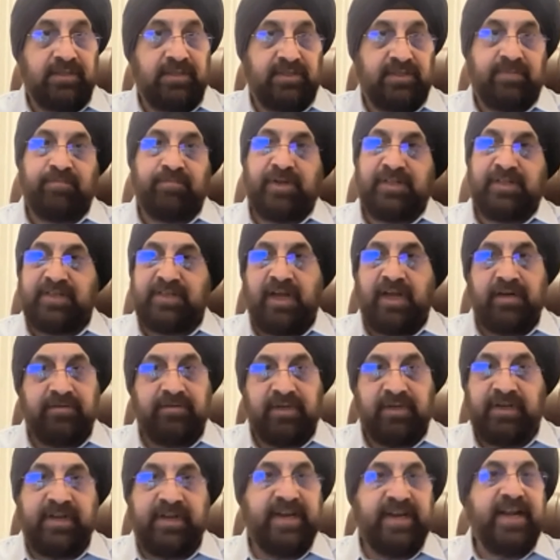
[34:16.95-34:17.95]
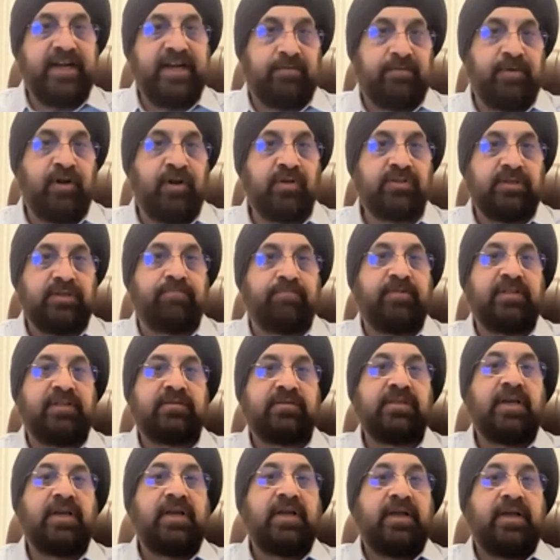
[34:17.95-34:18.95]
symbols are great, because
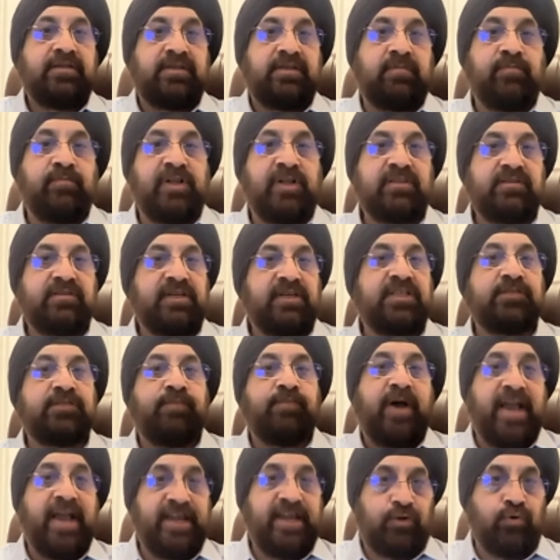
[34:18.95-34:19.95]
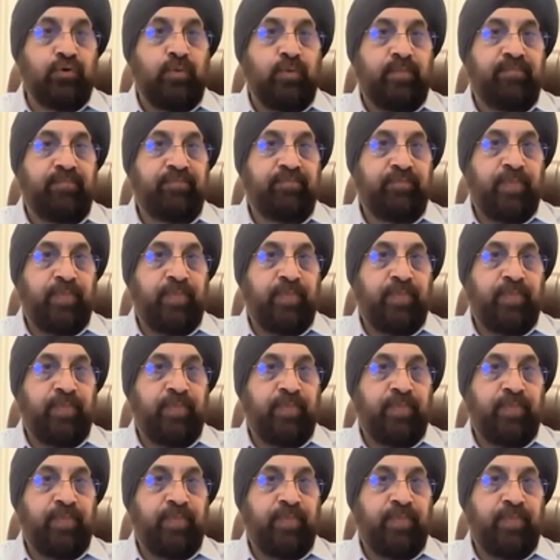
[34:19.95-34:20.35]
symbols inspire you.